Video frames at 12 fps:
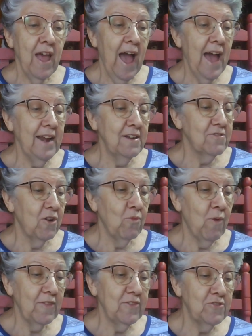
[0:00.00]
I don't know
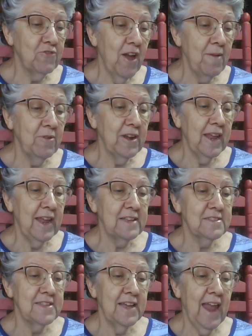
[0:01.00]
what the trouble
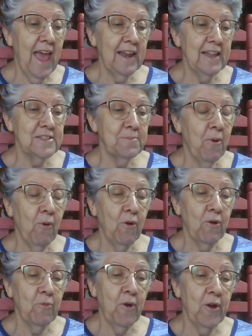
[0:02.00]
is," said Alan's
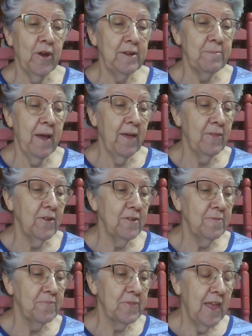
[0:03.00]
poor, worried mother.